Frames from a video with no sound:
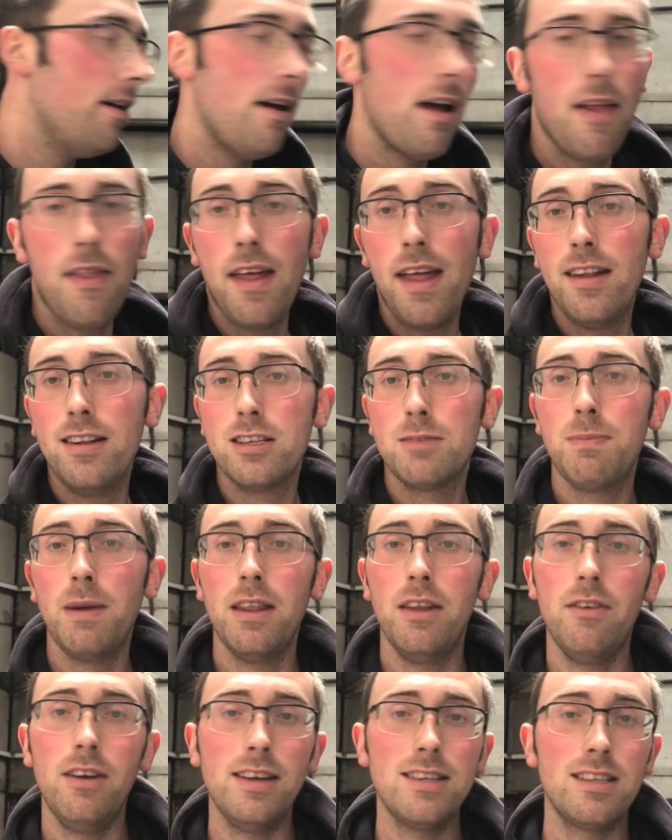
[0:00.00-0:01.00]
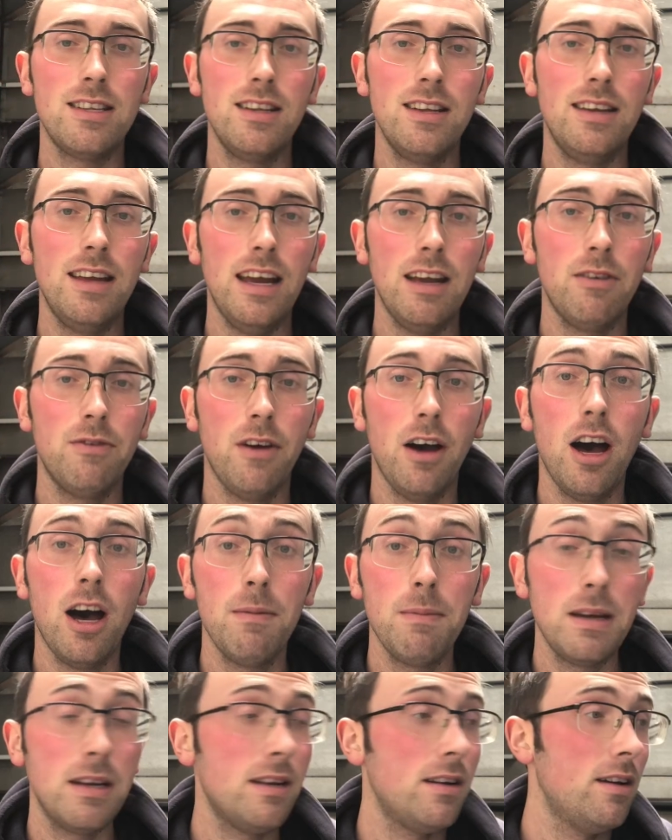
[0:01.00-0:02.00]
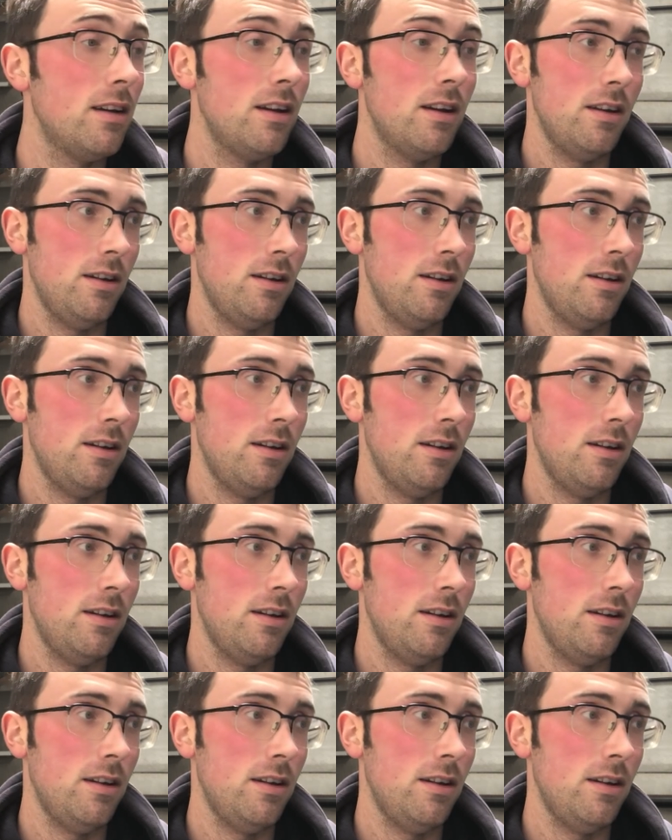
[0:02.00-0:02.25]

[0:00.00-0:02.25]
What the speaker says: and then spent the rest of the day farming,